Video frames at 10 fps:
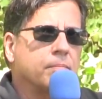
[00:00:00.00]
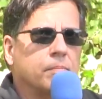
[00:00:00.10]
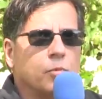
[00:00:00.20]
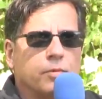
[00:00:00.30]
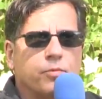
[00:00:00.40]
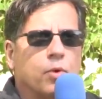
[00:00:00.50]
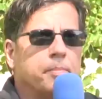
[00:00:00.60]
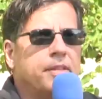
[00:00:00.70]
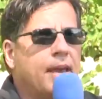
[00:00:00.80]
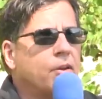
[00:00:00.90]
we're
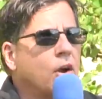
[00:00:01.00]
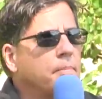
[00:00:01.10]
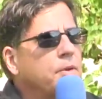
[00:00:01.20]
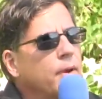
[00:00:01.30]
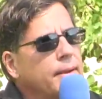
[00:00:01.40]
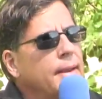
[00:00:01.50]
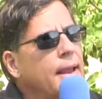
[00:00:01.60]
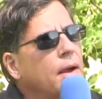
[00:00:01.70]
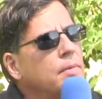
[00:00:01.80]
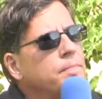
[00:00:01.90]
forming that army right
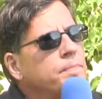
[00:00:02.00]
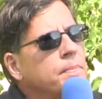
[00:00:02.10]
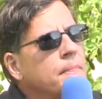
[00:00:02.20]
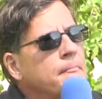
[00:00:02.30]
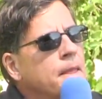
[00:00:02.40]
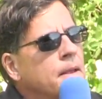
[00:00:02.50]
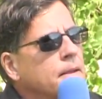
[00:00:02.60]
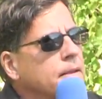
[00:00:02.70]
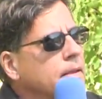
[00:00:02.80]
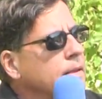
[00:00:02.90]
now.
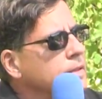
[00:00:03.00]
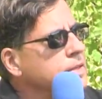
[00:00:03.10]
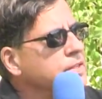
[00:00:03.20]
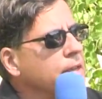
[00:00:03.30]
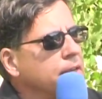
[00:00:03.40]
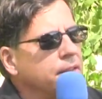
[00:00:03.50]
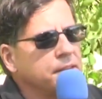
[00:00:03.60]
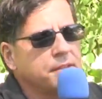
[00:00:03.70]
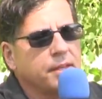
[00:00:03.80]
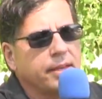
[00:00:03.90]
As I said in
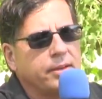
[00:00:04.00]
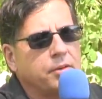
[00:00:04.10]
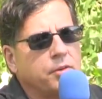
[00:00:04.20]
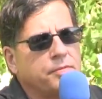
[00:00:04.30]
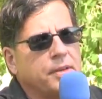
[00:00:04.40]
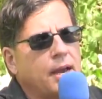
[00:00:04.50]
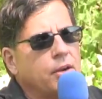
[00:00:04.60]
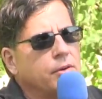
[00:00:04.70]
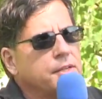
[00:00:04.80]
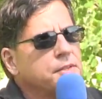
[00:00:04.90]
this thing, I don't know if the
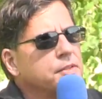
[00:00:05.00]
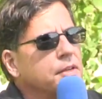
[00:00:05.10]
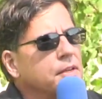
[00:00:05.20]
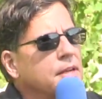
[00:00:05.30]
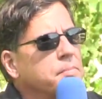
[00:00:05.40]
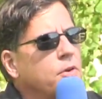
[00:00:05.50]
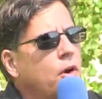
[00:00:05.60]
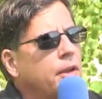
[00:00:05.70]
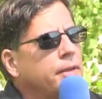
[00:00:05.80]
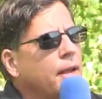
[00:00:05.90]
IRS is going to come
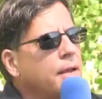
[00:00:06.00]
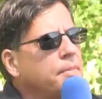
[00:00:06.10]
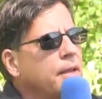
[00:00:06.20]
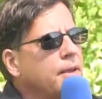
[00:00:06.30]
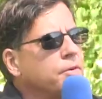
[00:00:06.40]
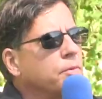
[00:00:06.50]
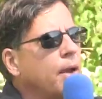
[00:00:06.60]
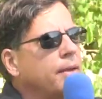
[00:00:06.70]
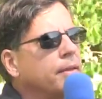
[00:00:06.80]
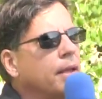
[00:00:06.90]
calling on me after
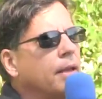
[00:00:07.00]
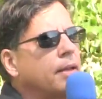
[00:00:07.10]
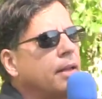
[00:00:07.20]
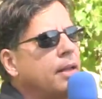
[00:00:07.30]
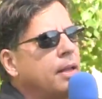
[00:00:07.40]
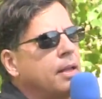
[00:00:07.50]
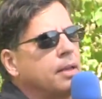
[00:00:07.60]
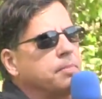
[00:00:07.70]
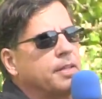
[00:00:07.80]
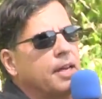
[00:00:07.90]
writing that,
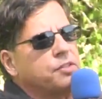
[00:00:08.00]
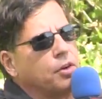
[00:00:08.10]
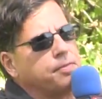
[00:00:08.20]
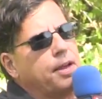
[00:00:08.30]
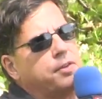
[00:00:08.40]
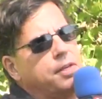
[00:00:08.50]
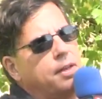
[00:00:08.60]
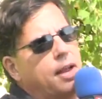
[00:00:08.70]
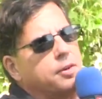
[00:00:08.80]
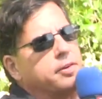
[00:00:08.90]
but that's our founding
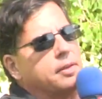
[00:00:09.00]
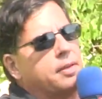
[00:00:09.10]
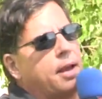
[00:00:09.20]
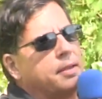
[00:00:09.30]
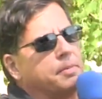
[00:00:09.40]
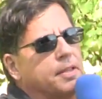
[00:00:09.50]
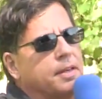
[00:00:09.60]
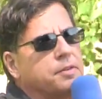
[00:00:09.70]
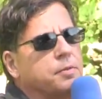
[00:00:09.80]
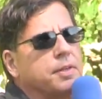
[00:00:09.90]
document.
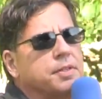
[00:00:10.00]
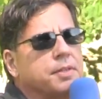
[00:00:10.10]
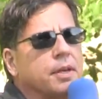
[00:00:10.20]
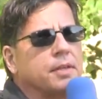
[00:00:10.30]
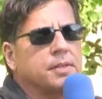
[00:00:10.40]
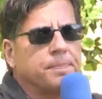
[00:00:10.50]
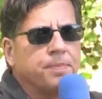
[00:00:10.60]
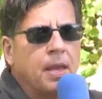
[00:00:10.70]
That's what it says.